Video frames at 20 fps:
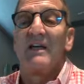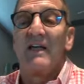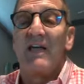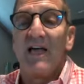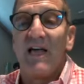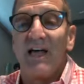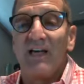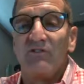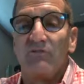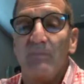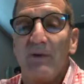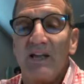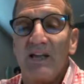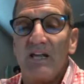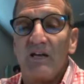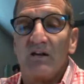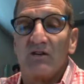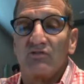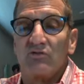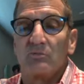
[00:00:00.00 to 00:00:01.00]
as many
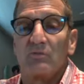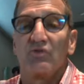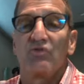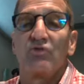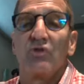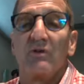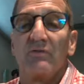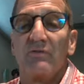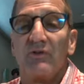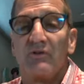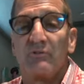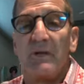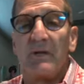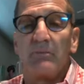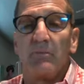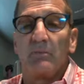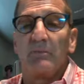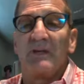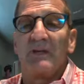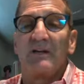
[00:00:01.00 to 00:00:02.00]
customer service
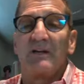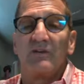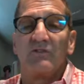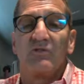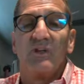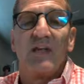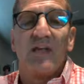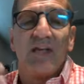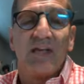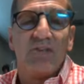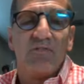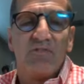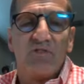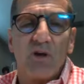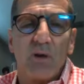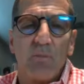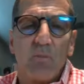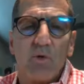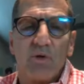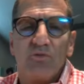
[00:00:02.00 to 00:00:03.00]
people, because if
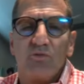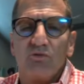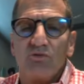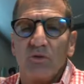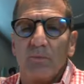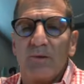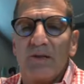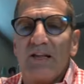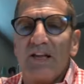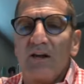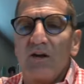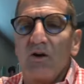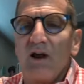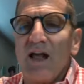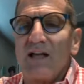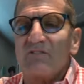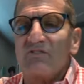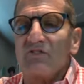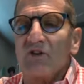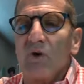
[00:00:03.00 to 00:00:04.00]
someone who's a beginner
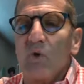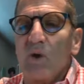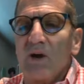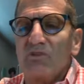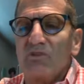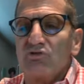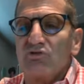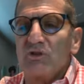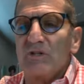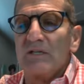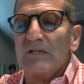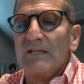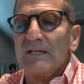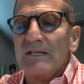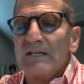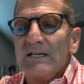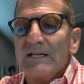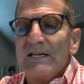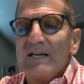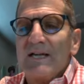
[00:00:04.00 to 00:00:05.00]
asks a question
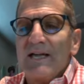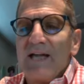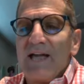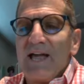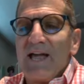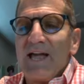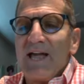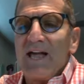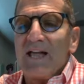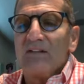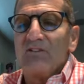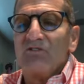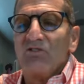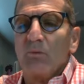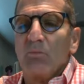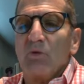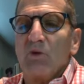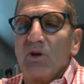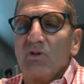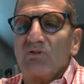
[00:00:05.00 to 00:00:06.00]
and
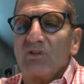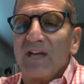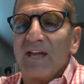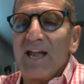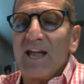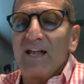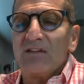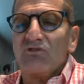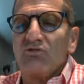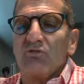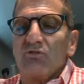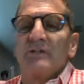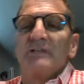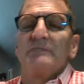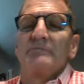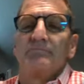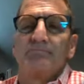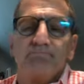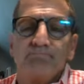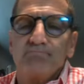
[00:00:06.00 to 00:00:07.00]
someone else can answer
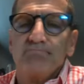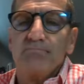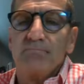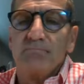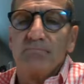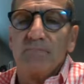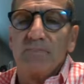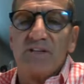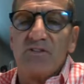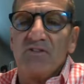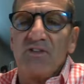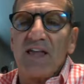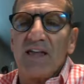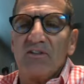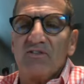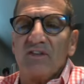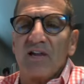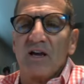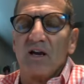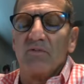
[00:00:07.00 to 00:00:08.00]
it, it
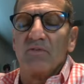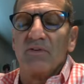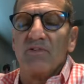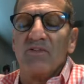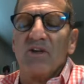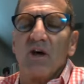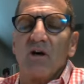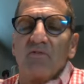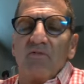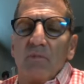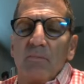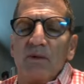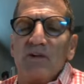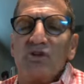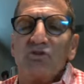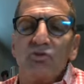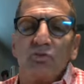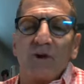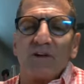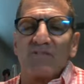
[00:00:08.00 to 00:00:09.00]
takes care of itself. I mean,
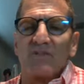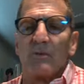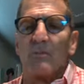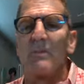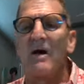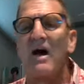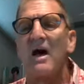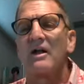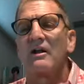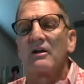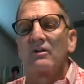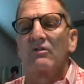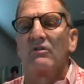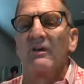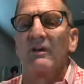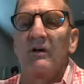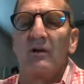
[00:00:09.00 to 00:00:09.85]
you do have to monitor it.